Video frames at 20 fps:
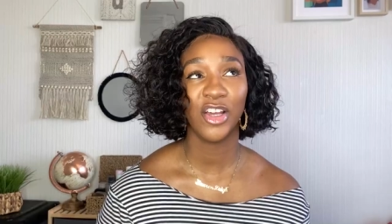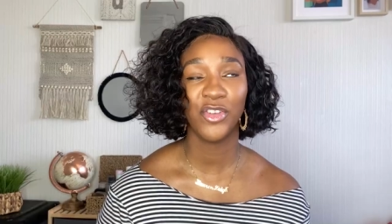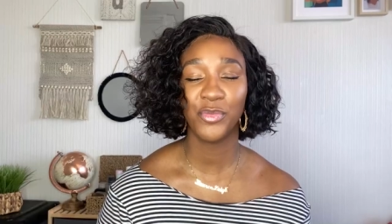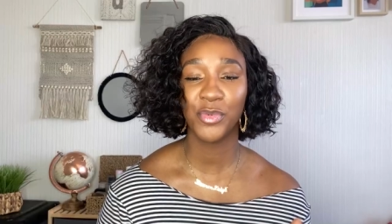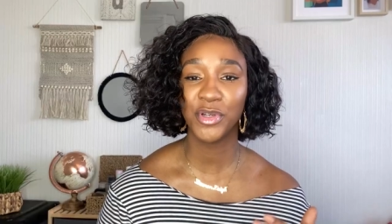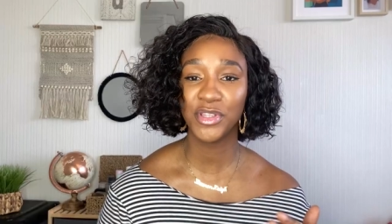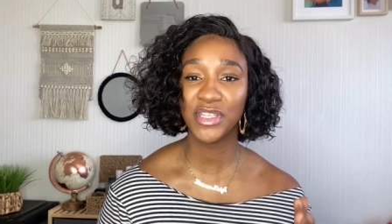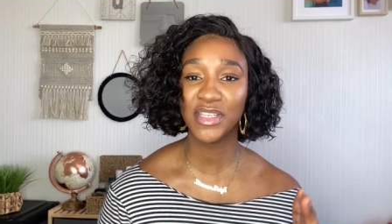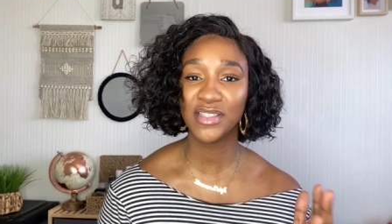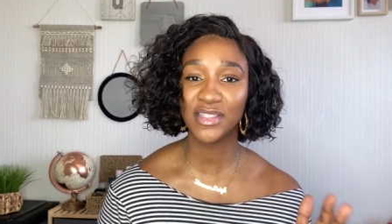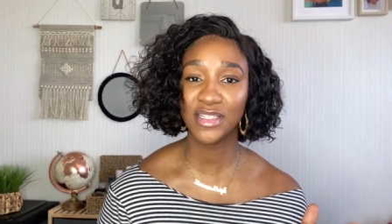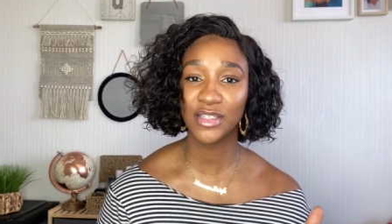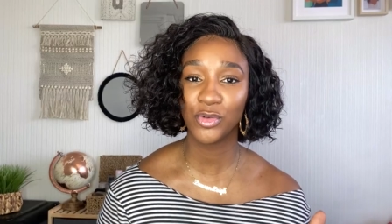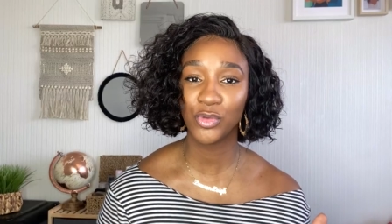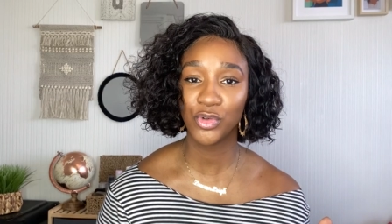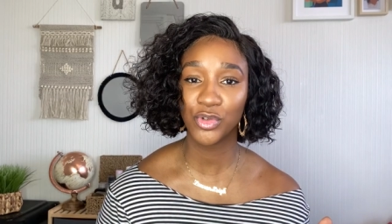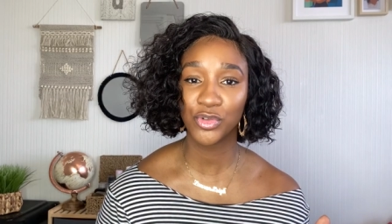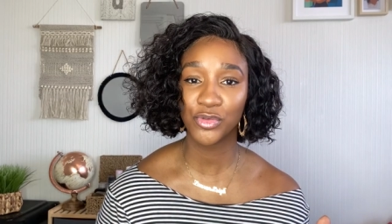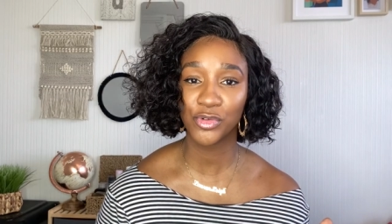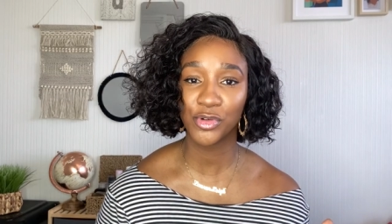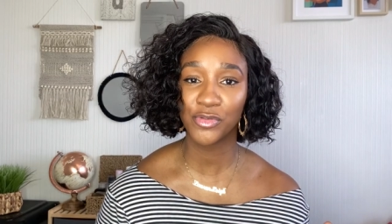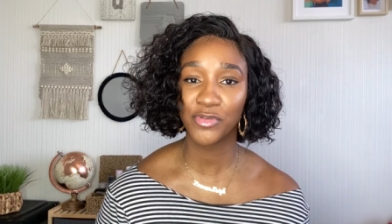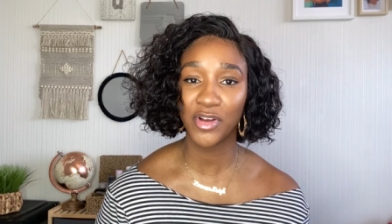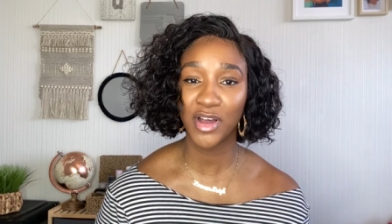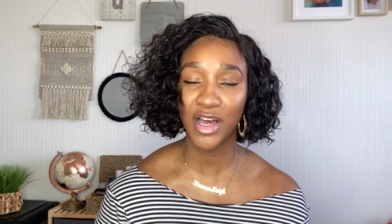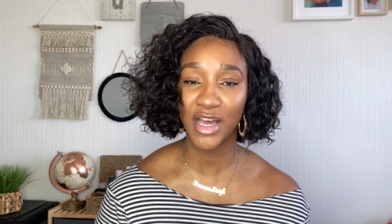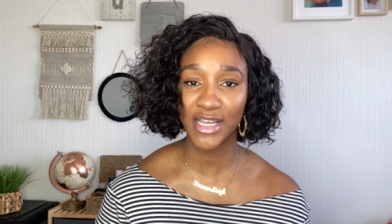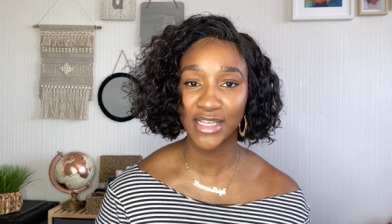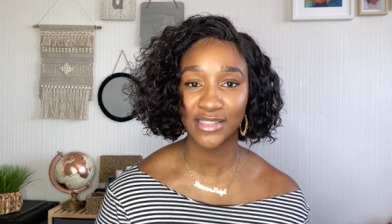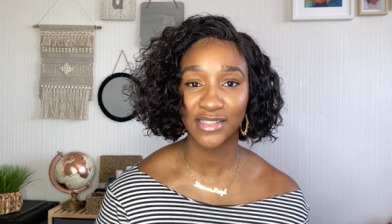I've put these in order of
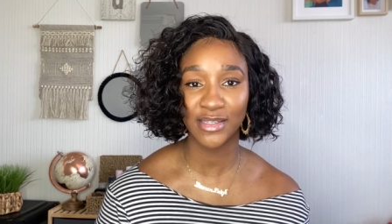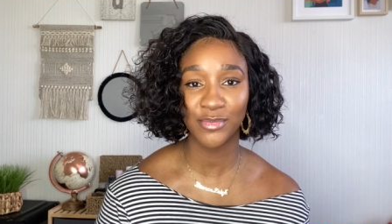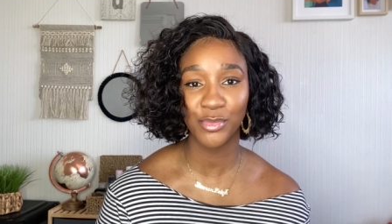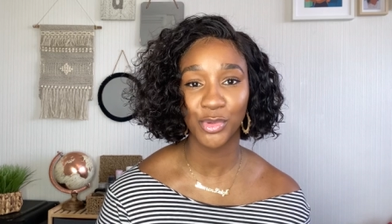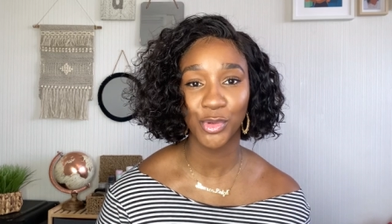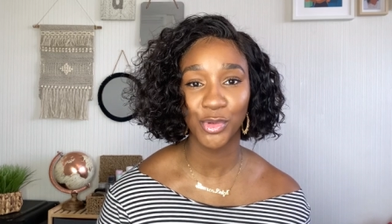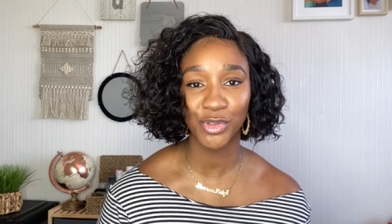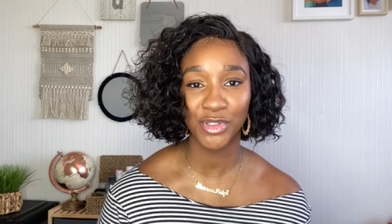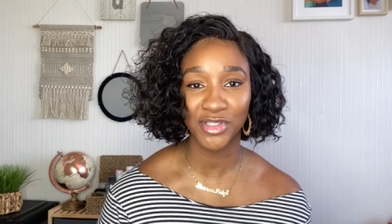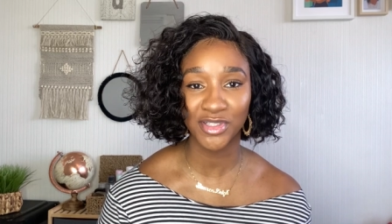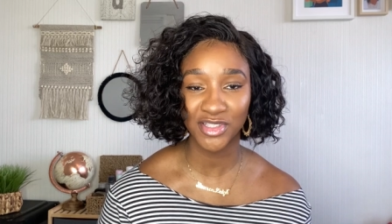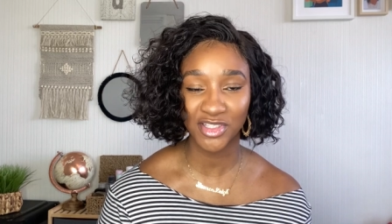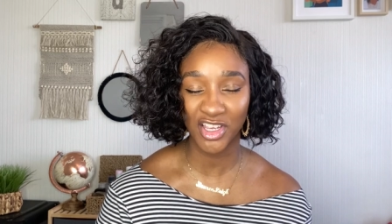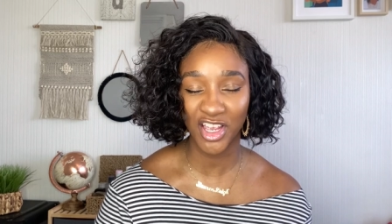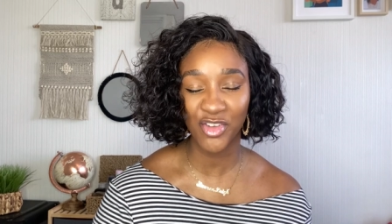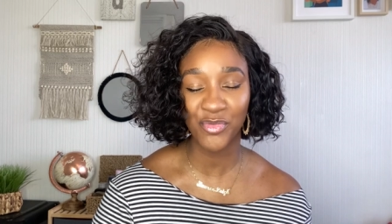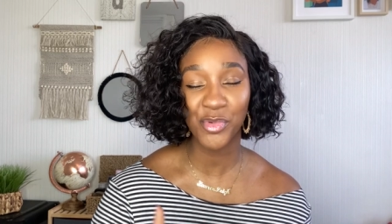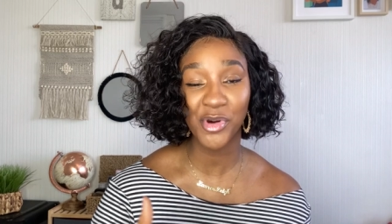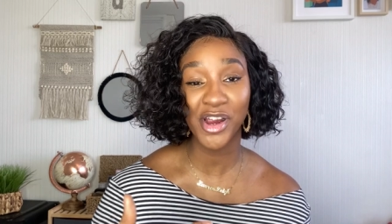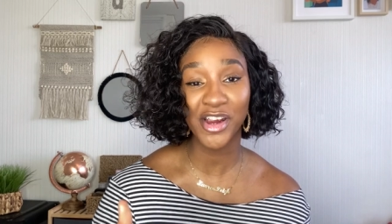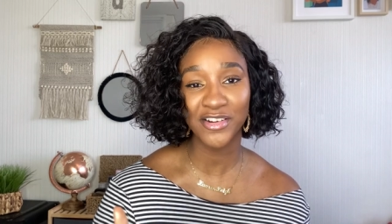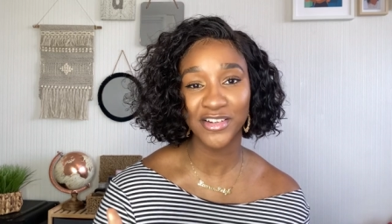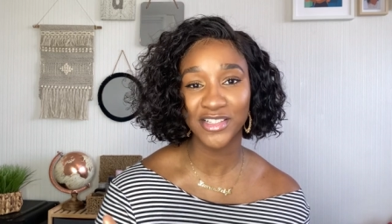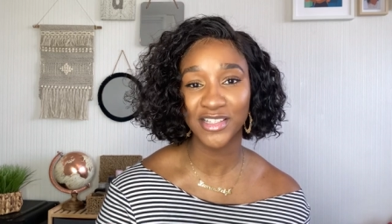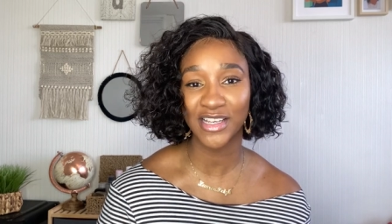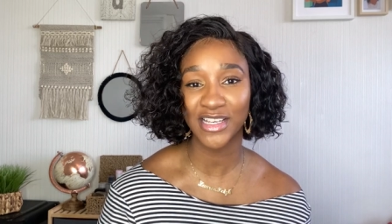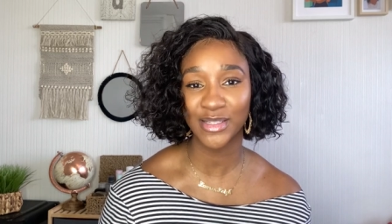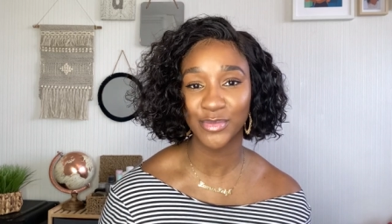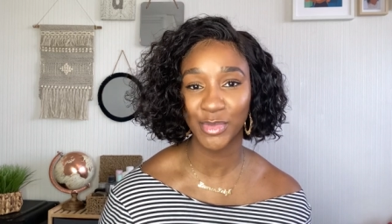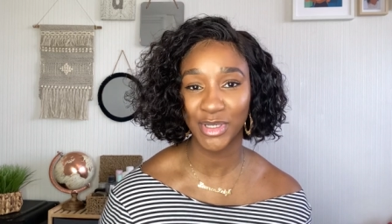highest importance, so I've
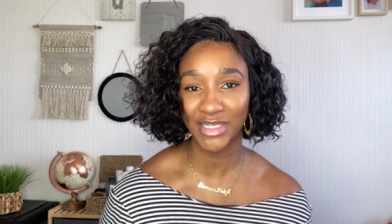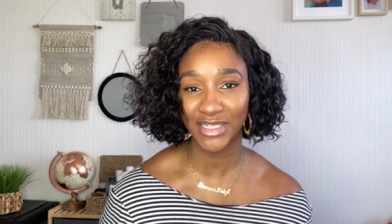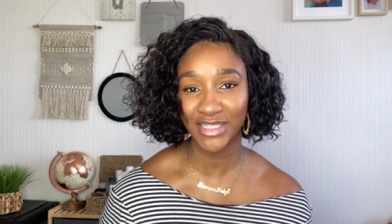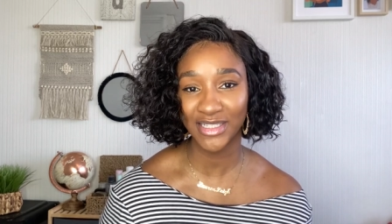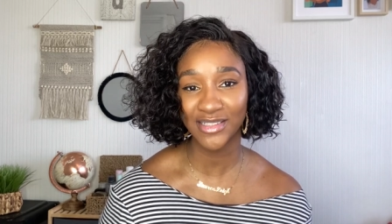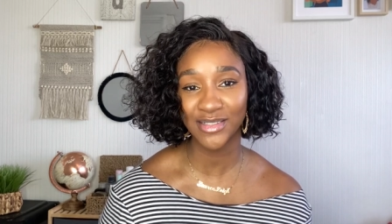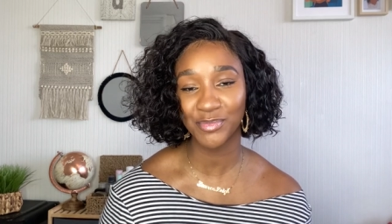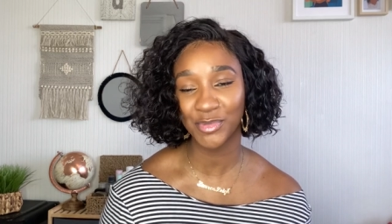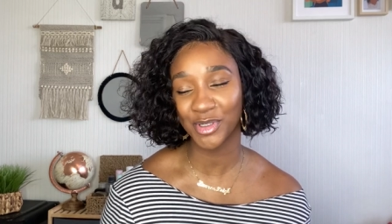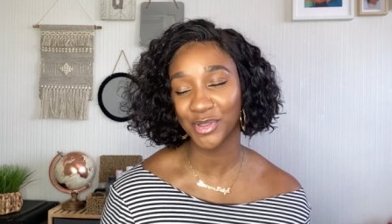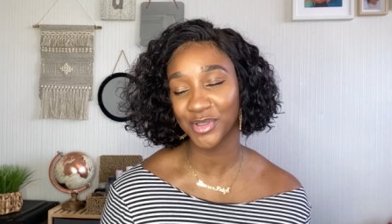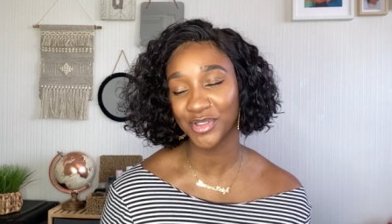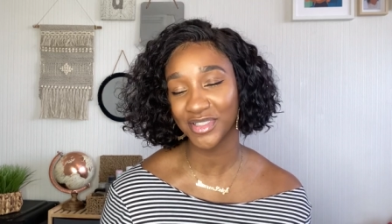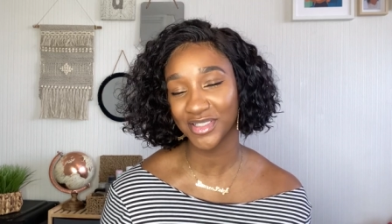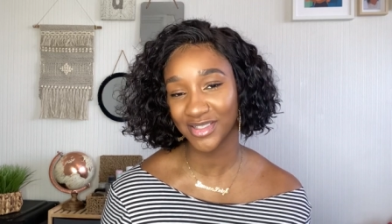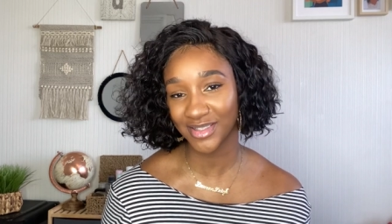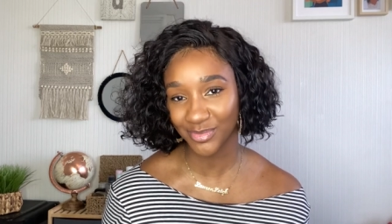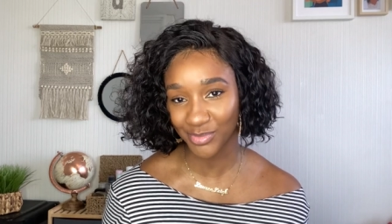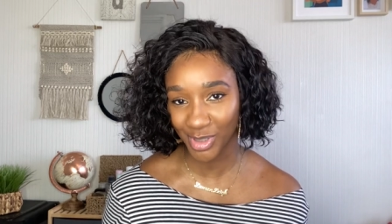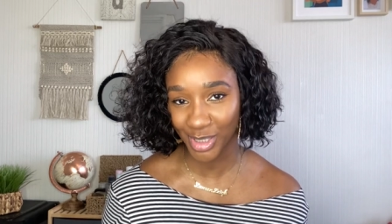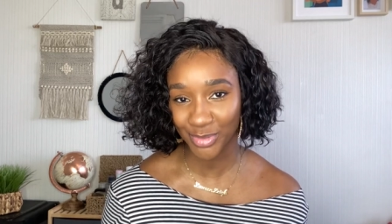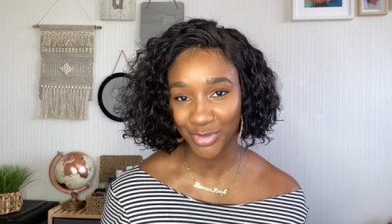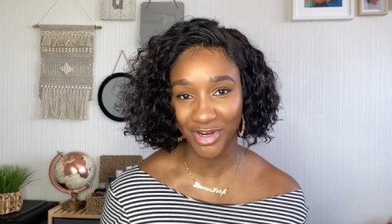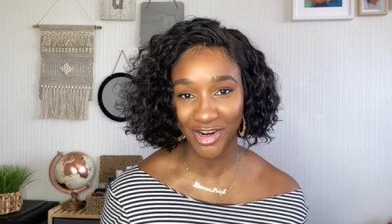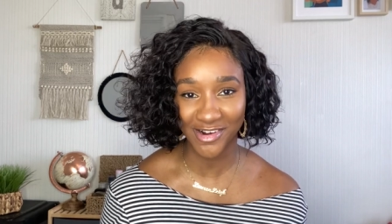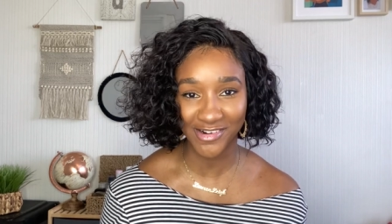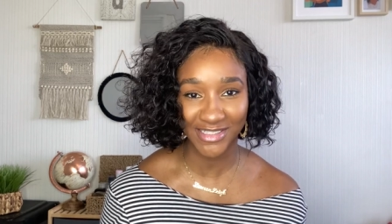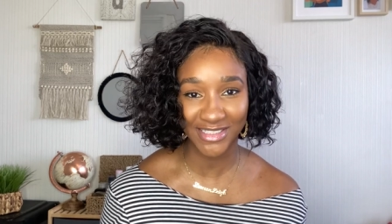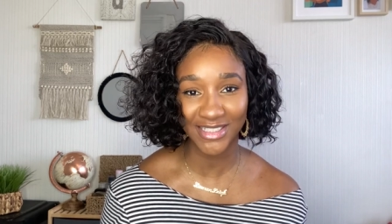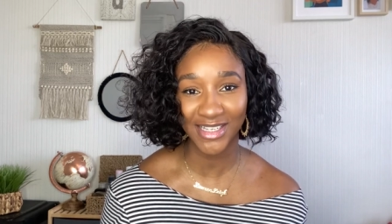prioritized my list because this is my
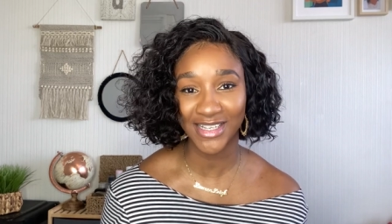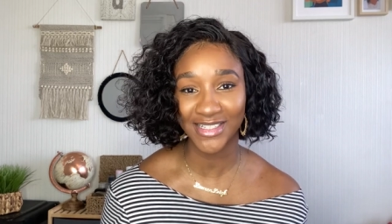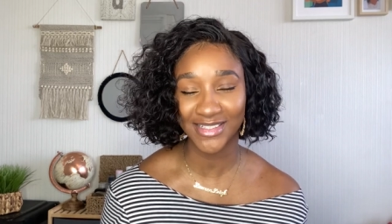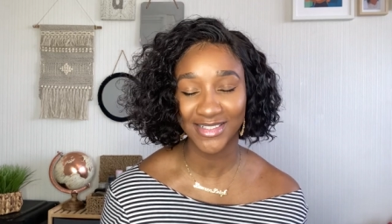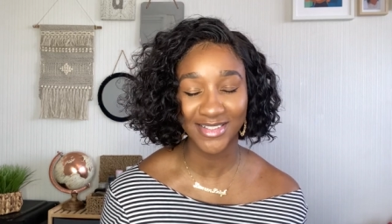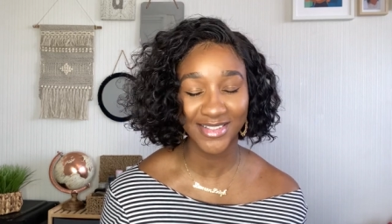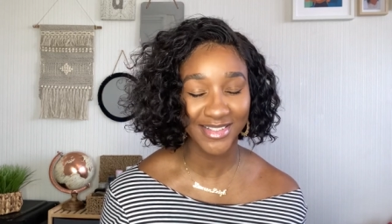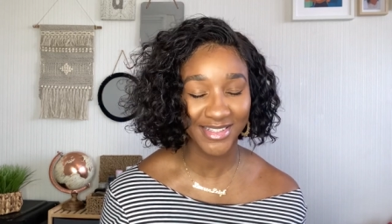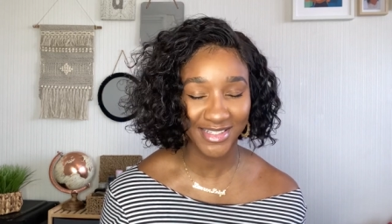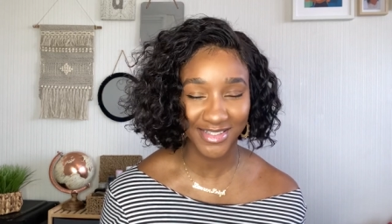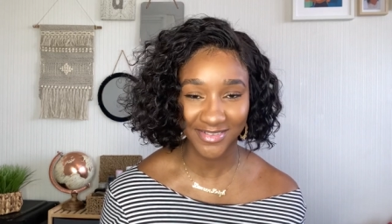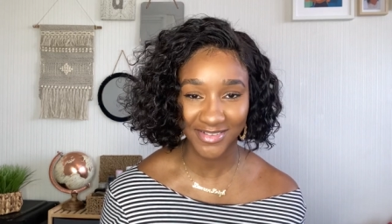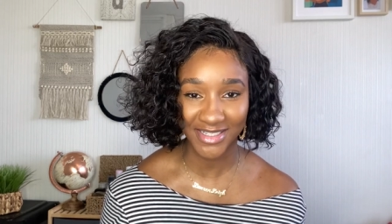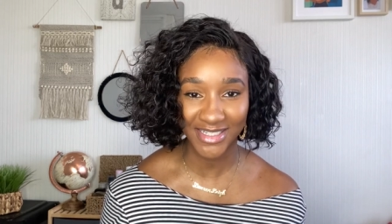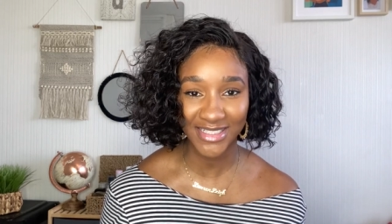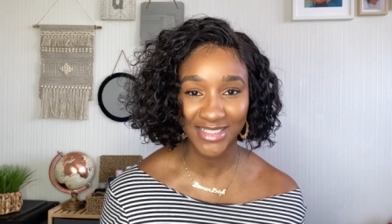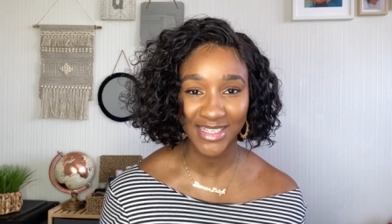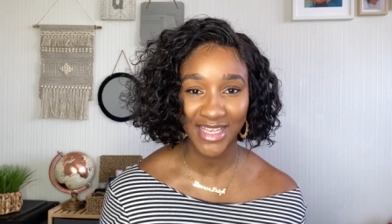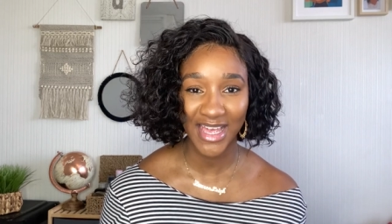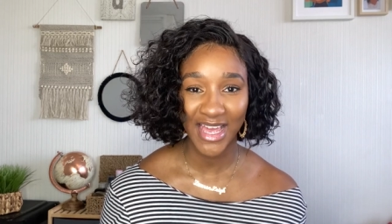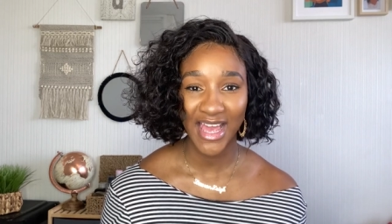prioritizing series,